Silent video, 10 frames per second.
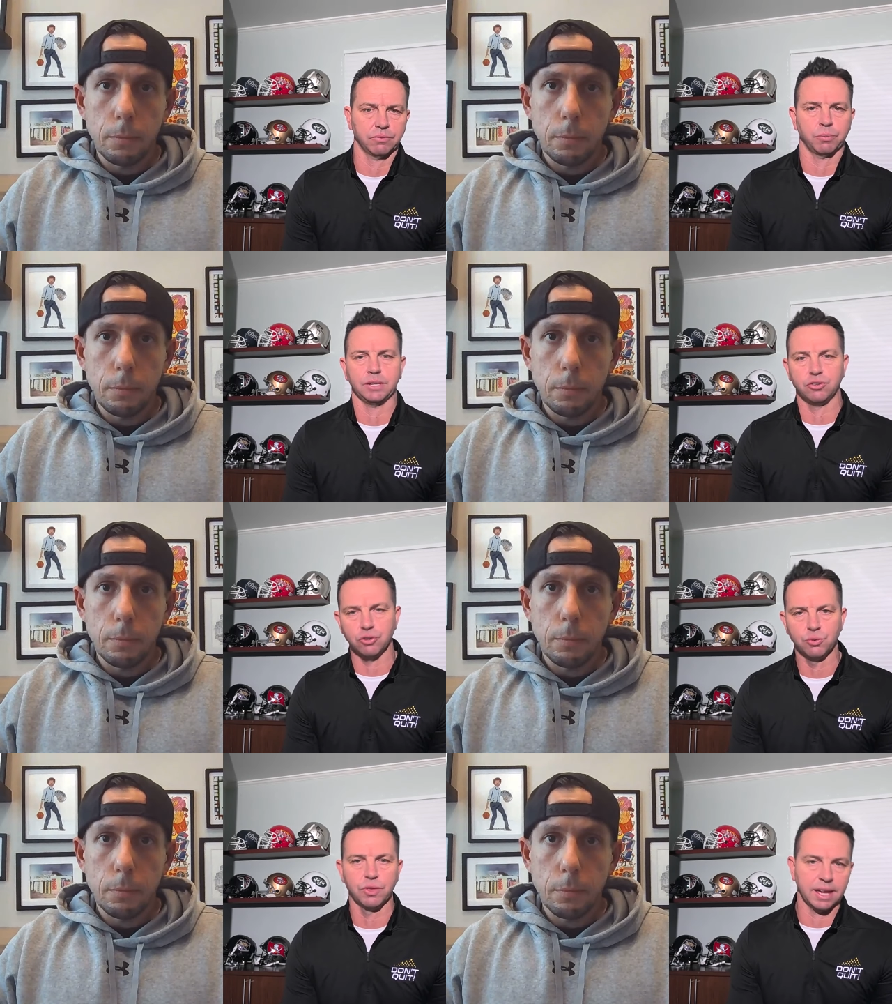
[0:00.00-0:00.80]
Speaker 1: If we
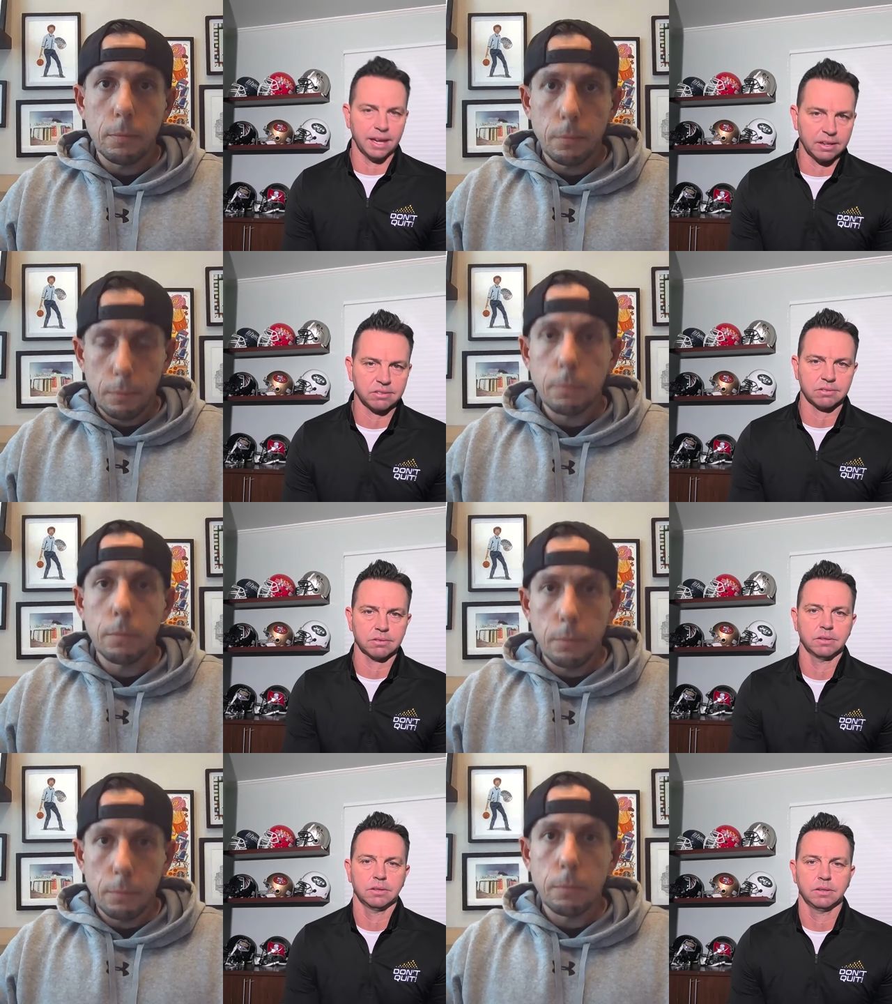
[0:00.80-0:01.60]
do
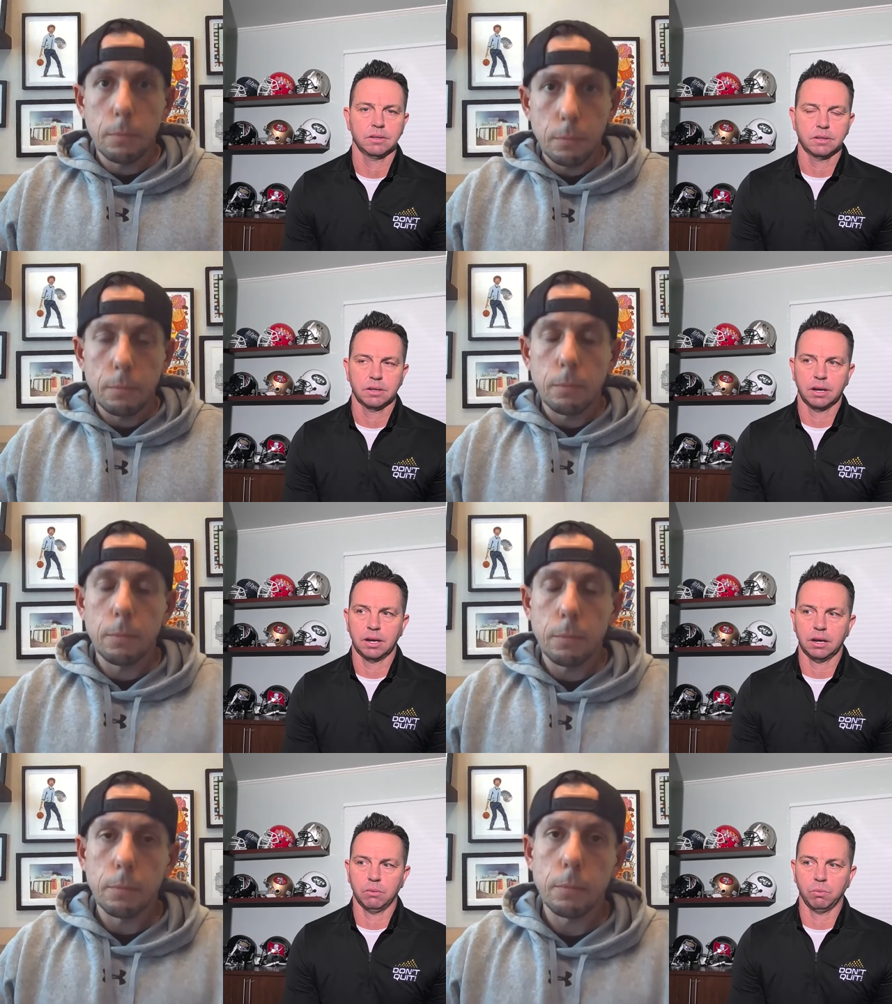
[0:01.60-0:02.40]
this
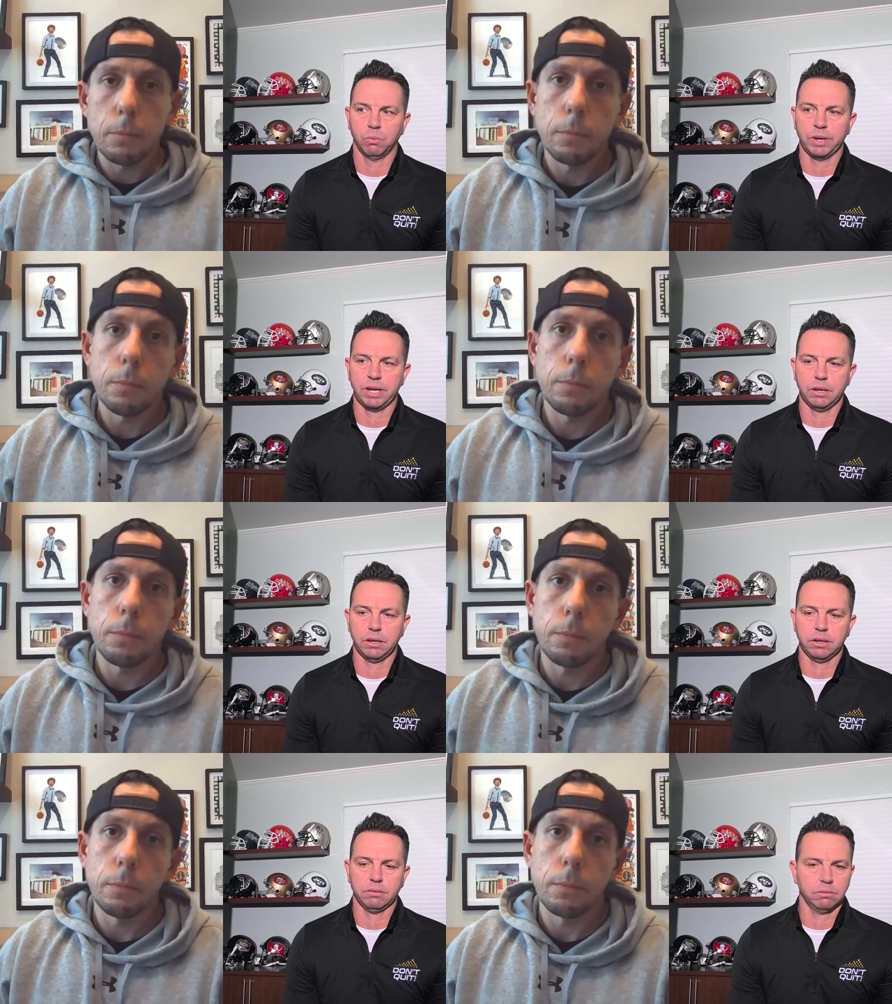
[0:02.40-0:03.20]
uh,
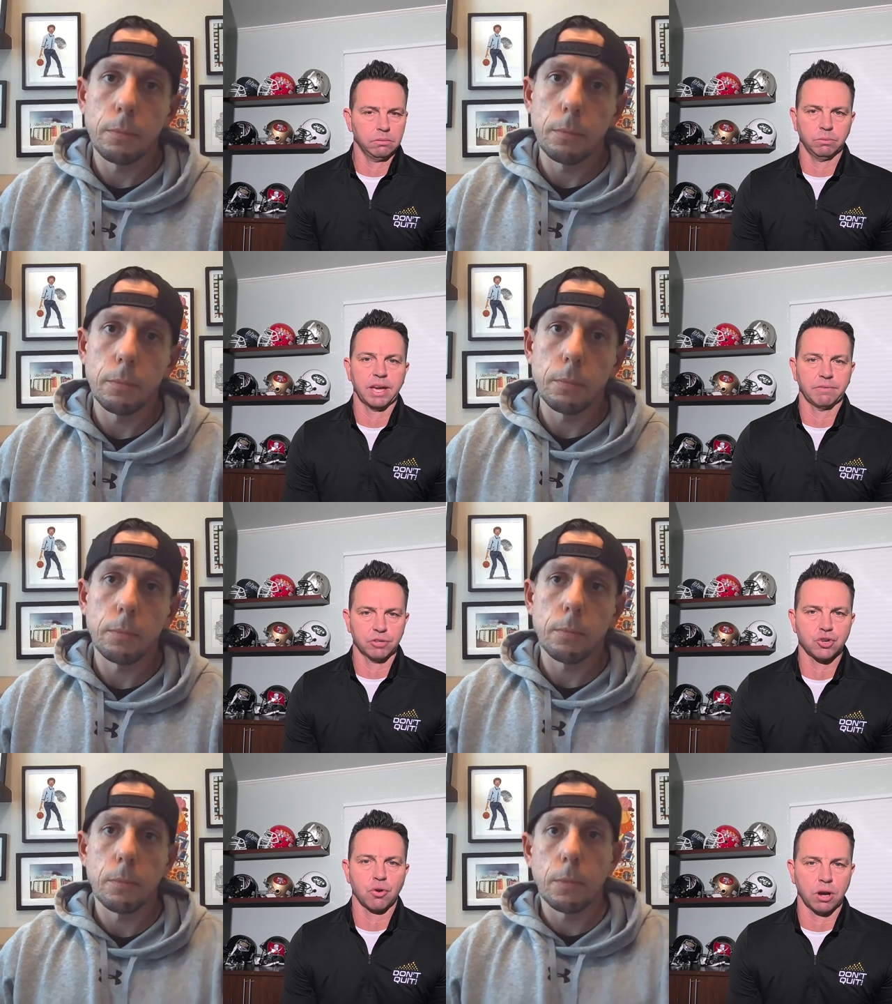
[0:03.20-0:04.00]
we we have
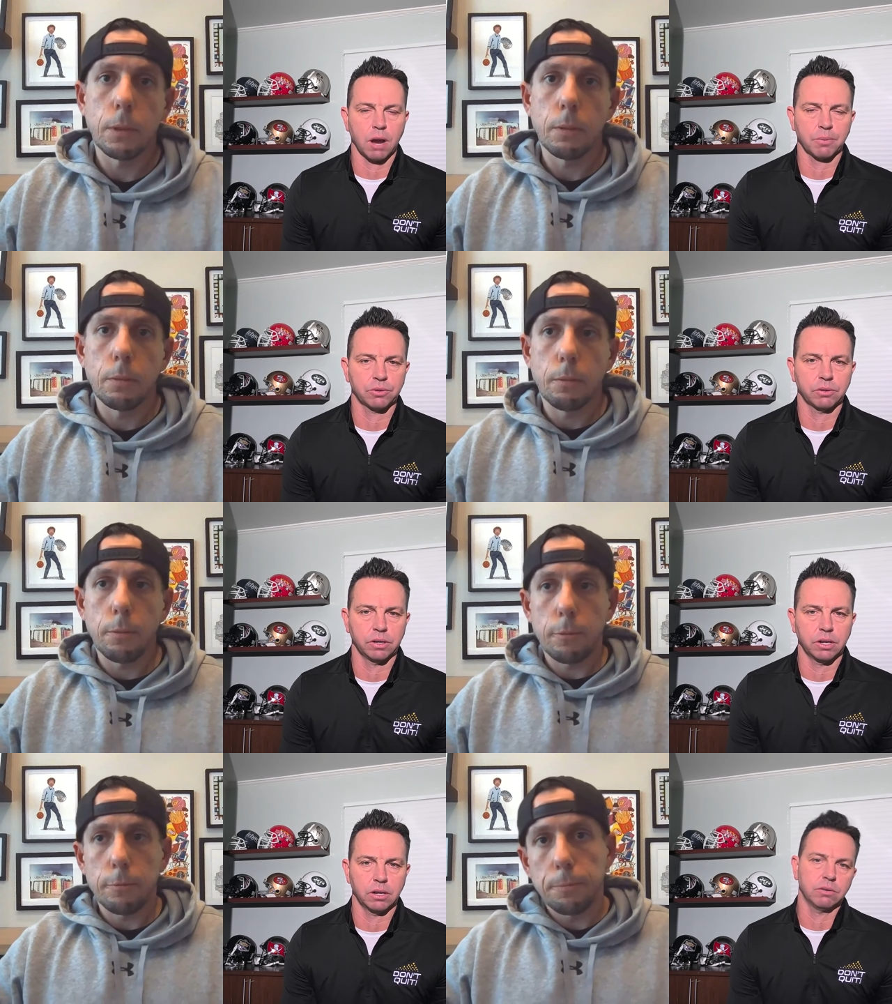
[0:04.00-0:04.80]
a strong
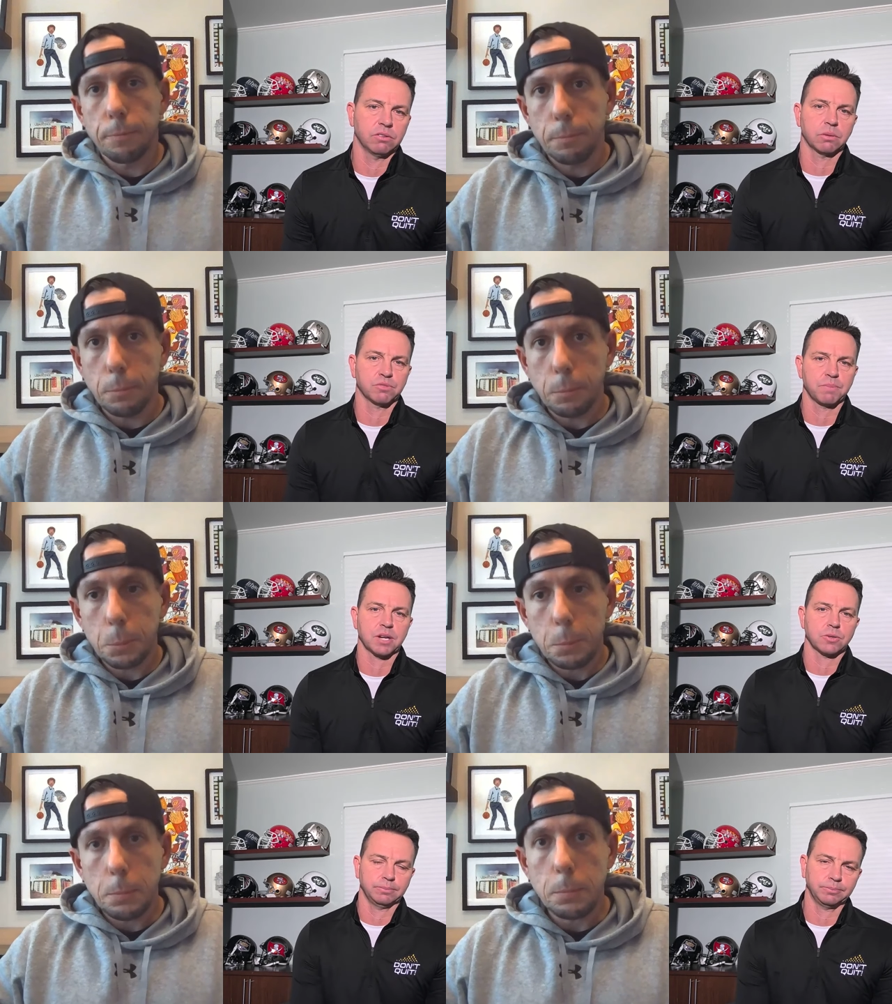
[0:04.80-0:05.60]
opportunity to do something
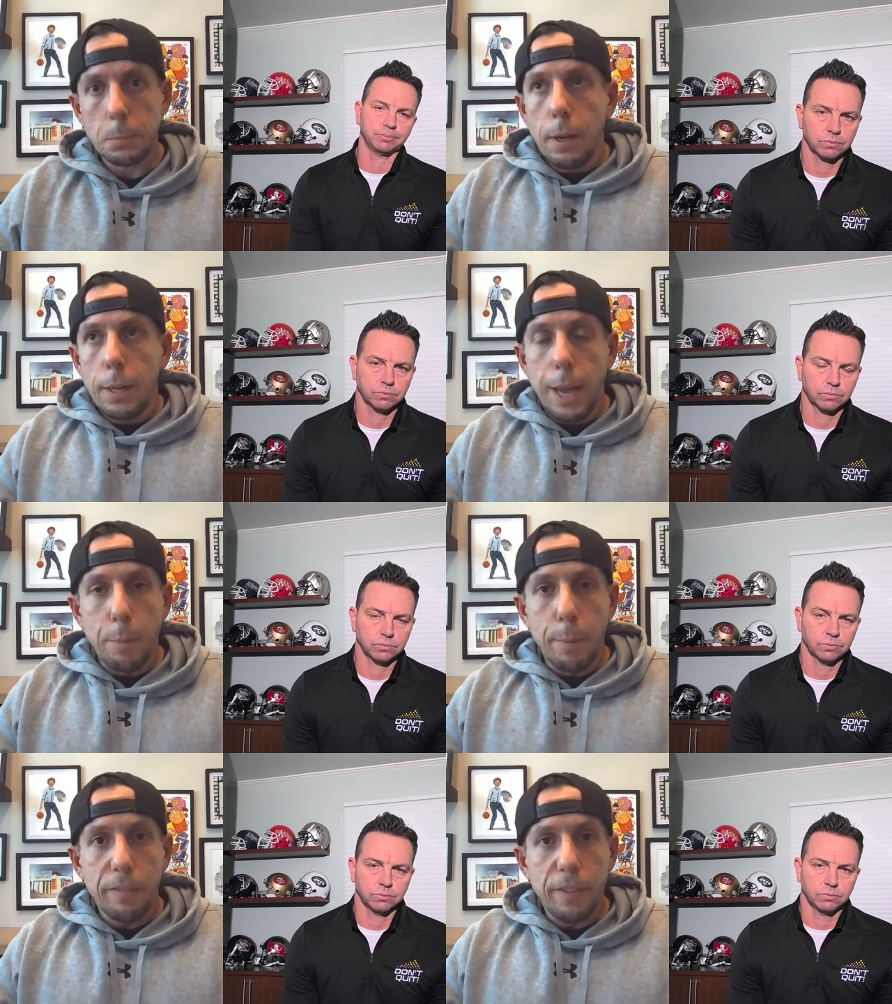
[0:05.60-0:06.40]
special.
Speaker 2: Yeah,
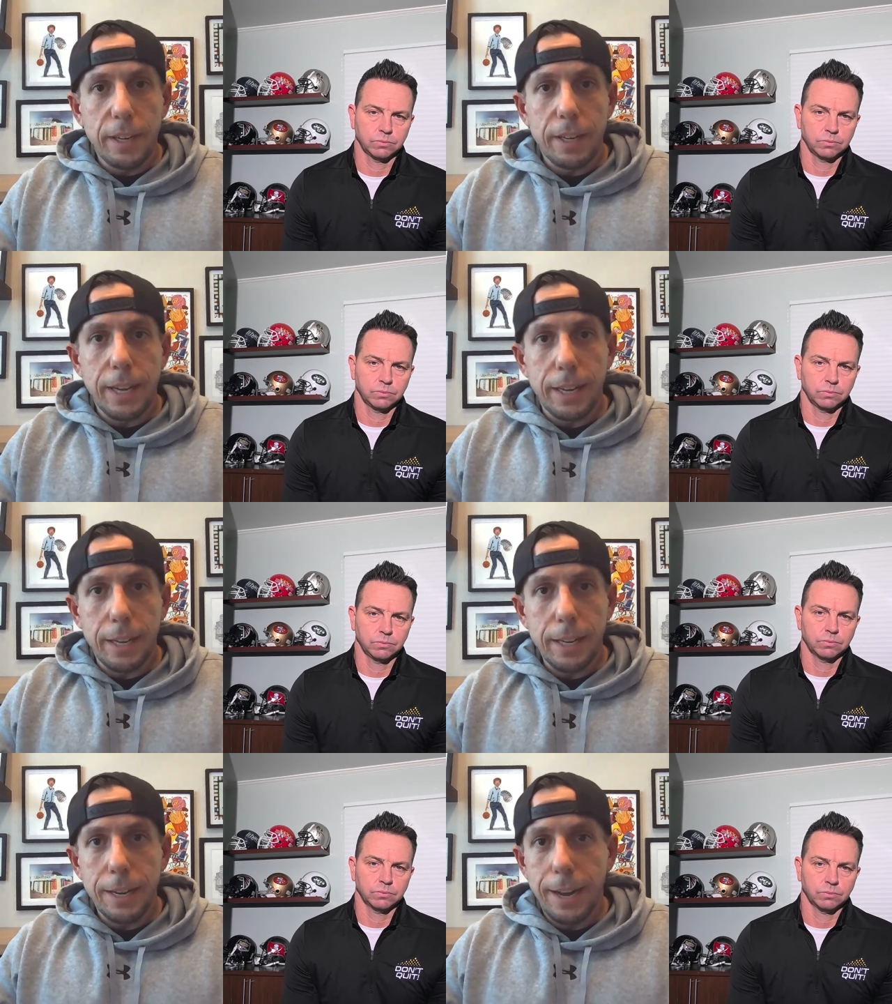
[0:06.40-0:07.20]
I'm a big fan of
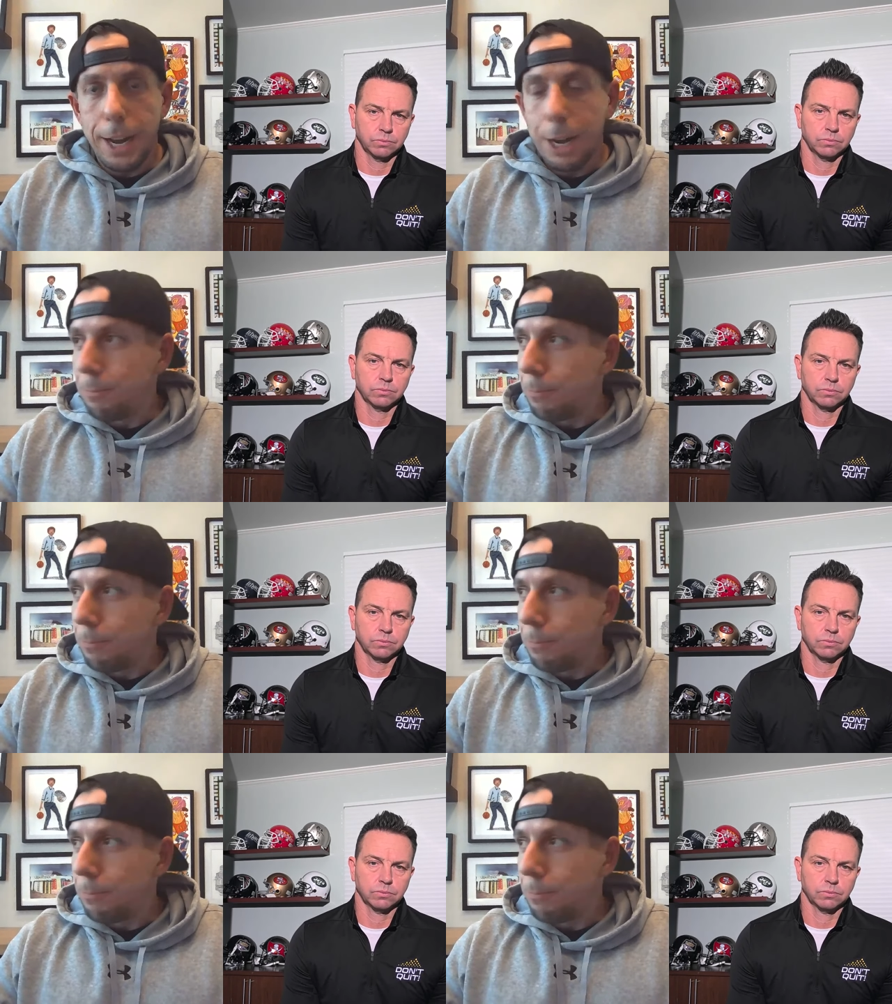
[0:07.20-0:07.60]
Danny. Um,